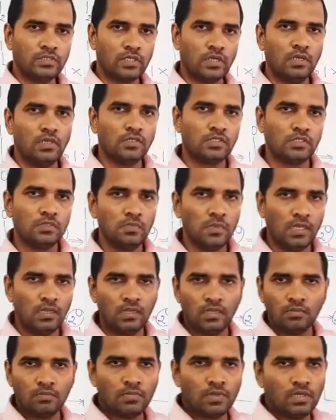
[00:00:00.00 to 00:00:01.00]
a decimal
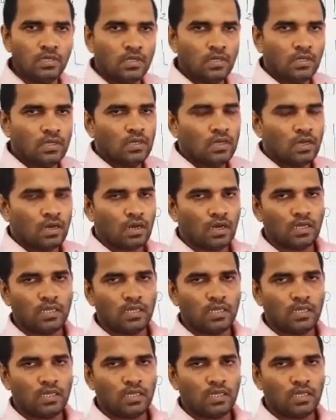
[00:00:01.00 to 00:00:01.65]
number, I